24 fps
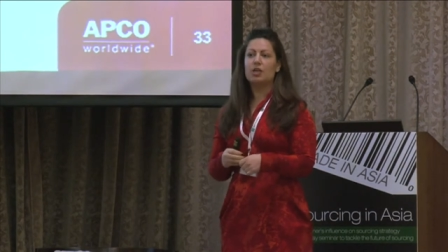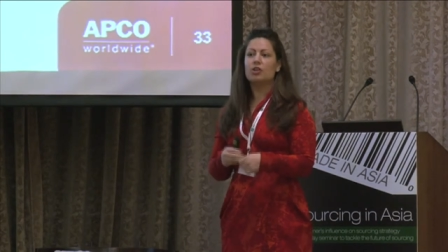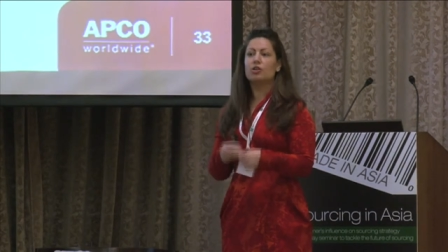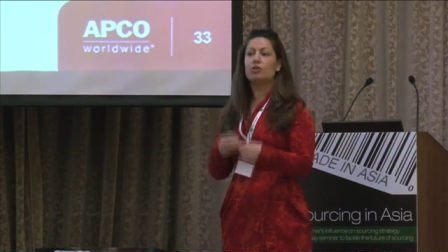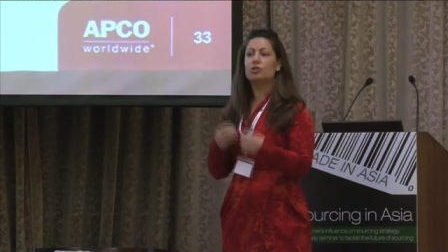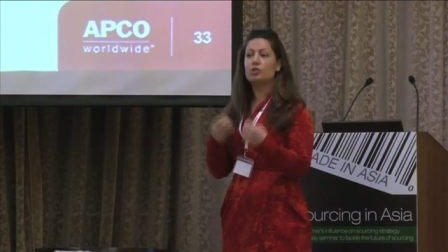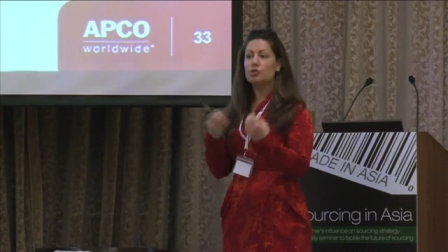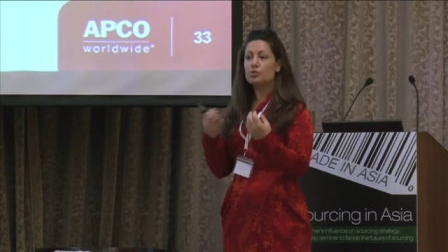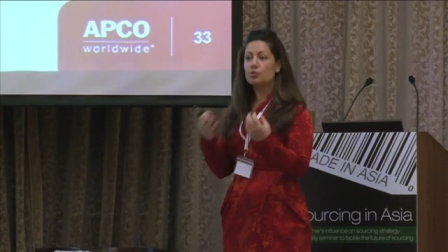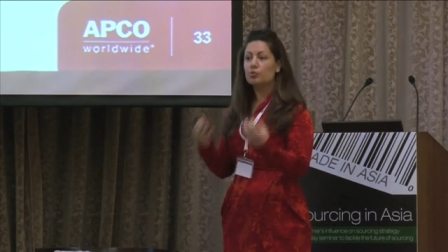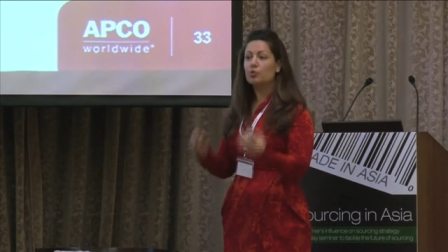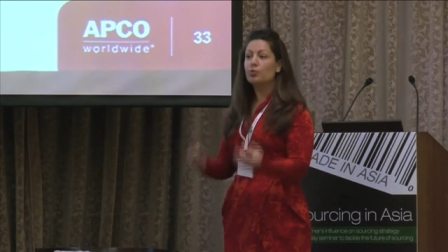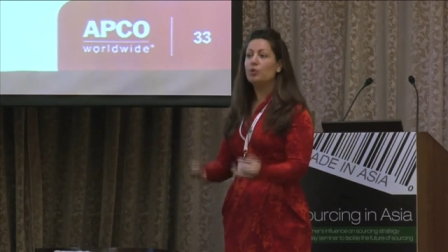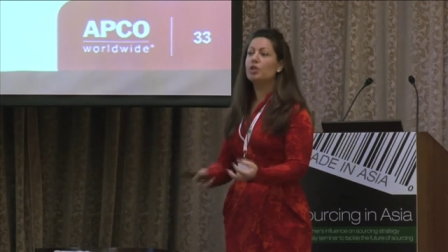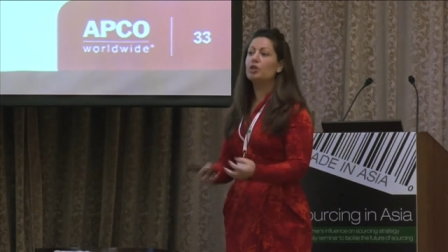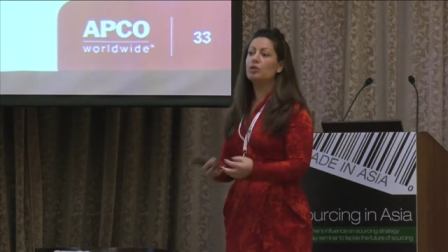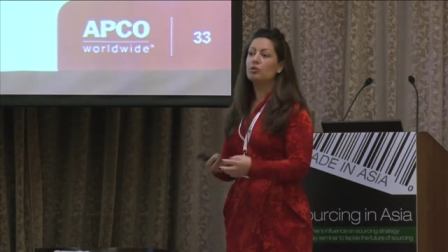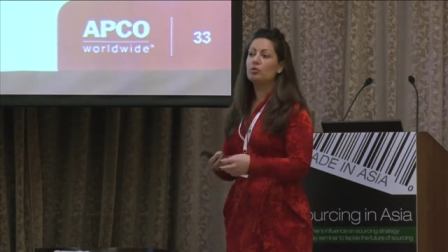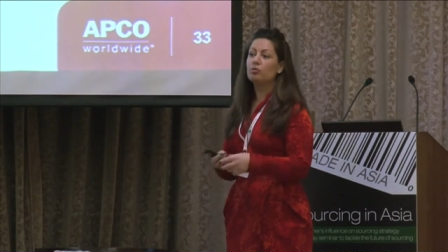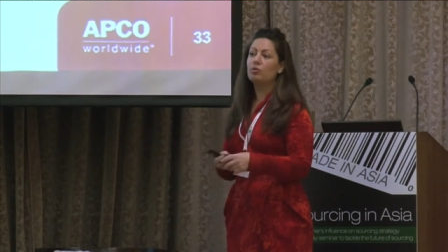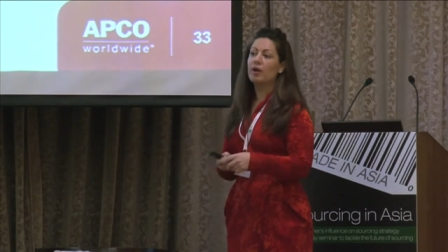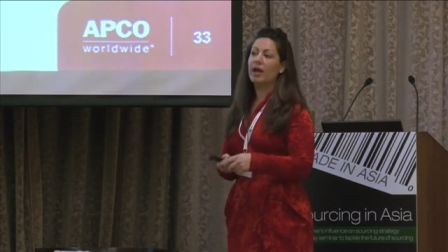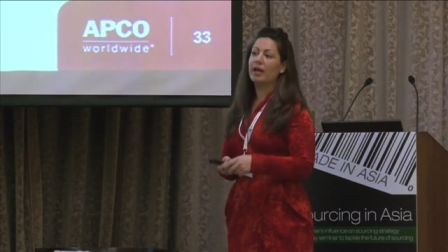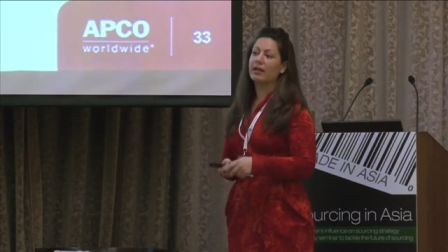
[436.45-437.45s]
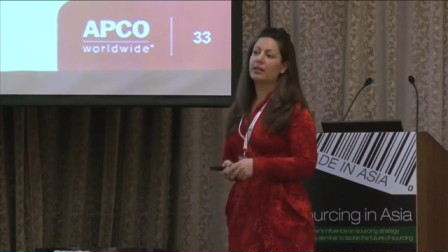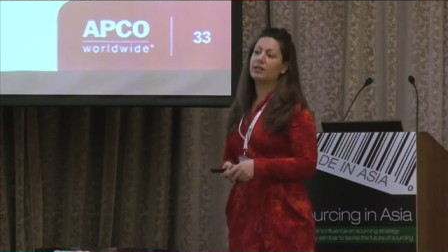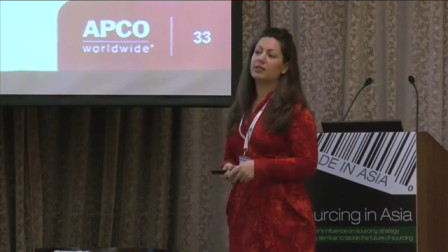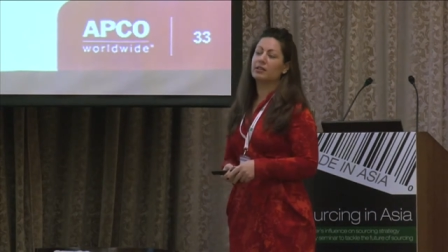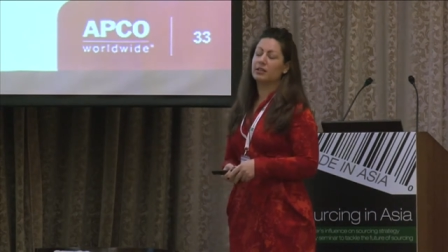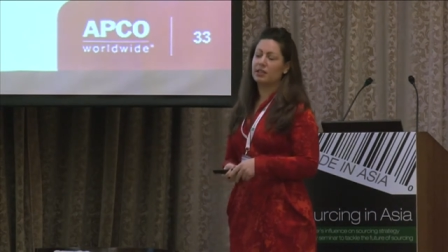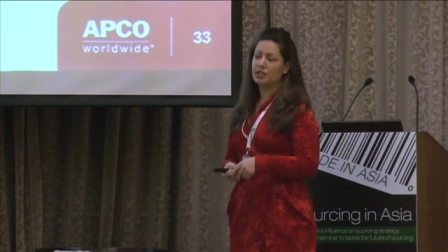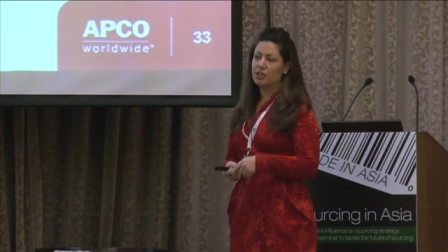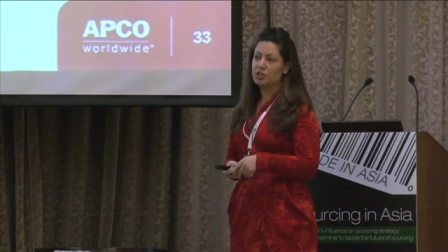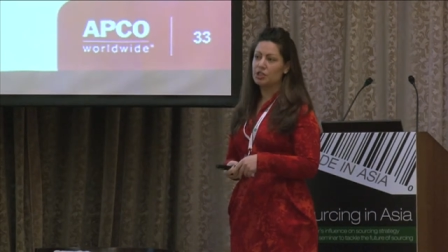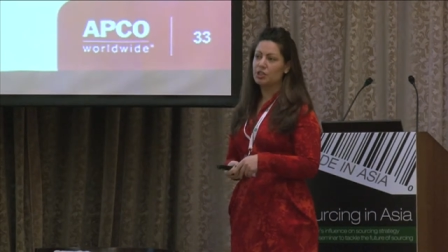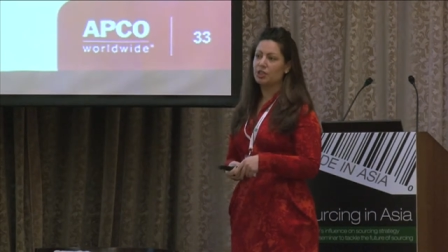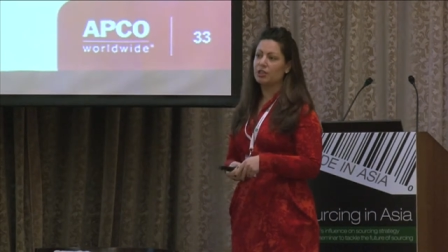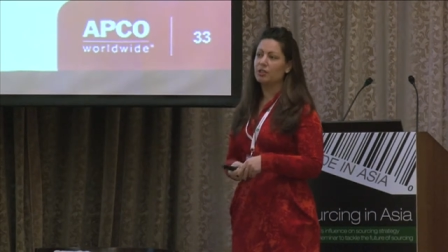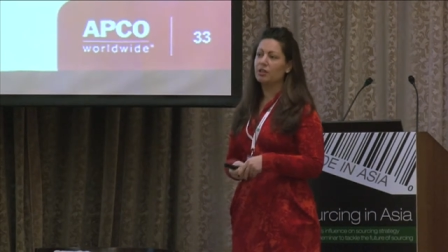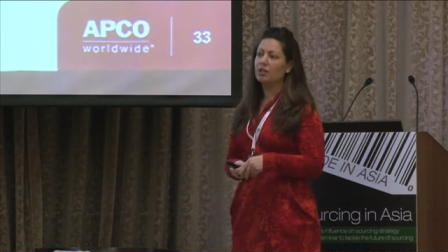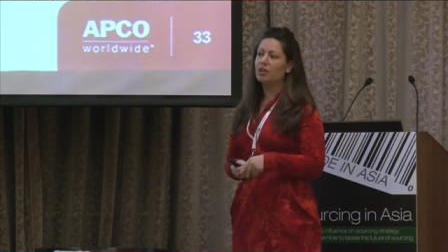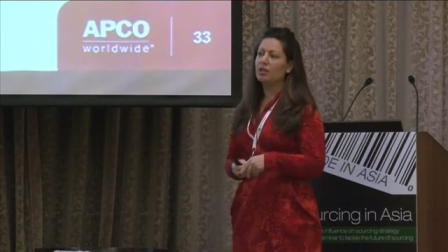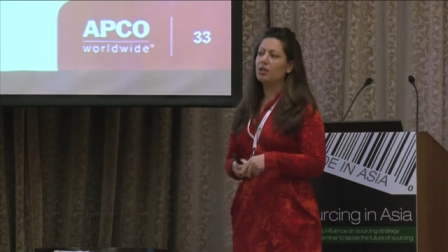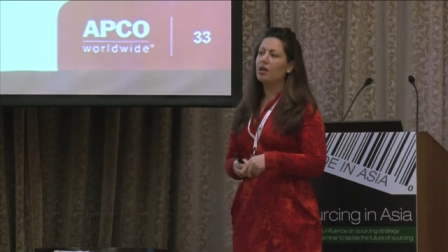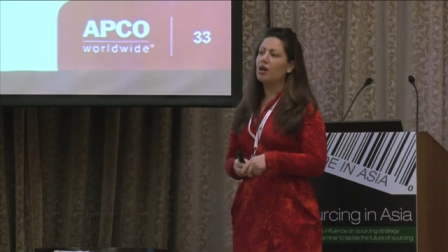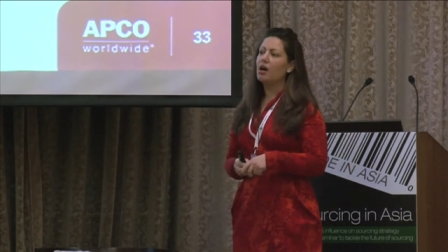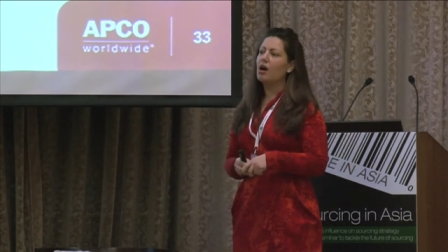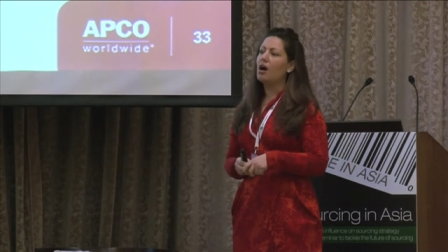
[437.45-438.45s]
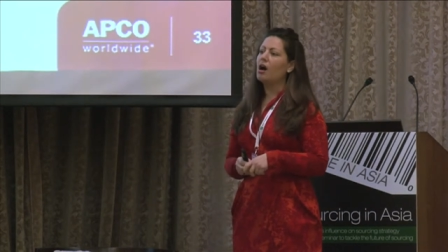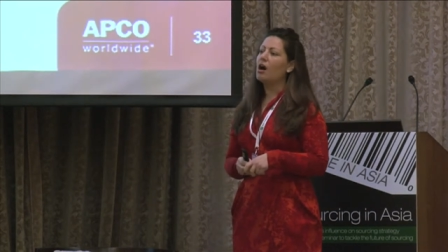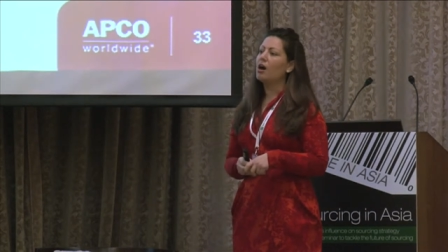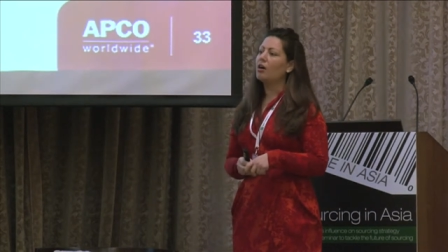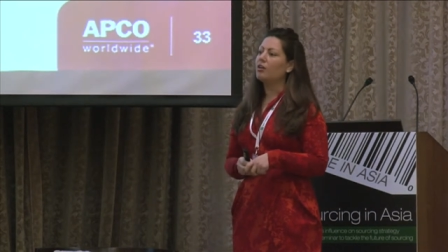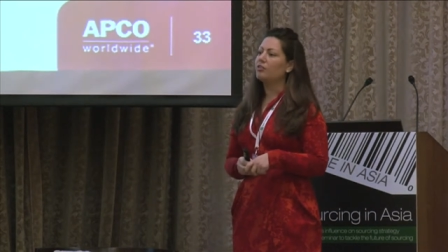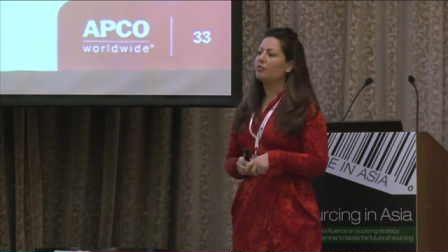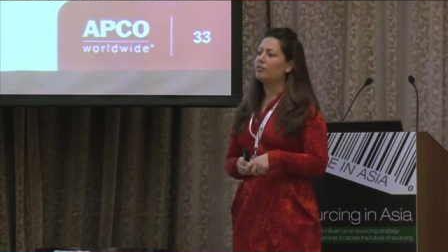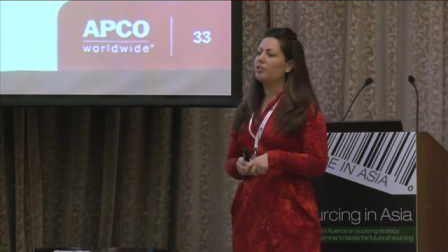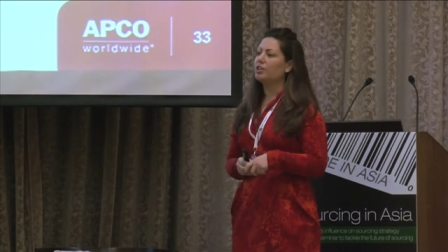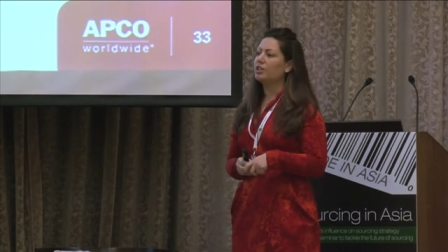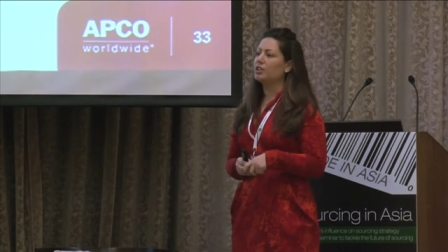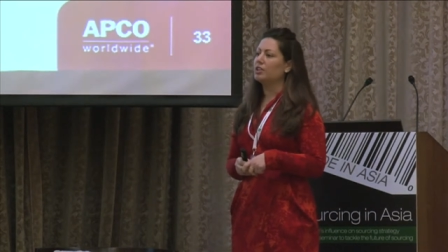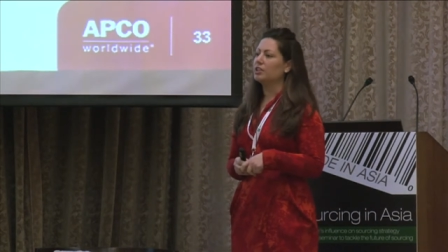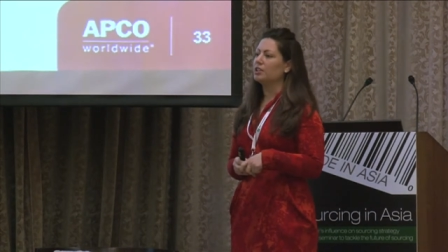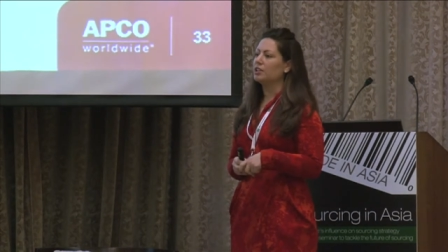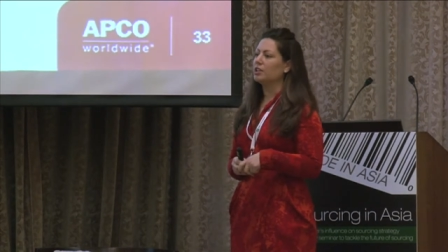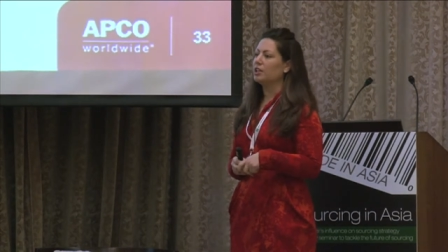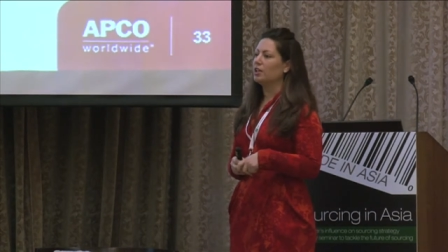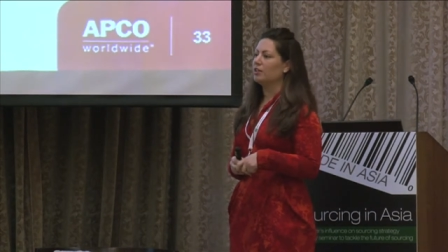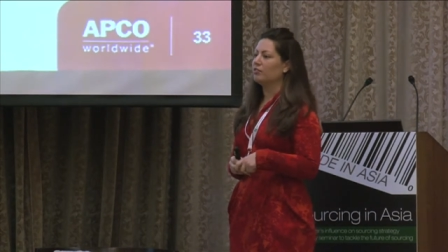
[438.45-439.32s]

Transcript: There's real recognition of the,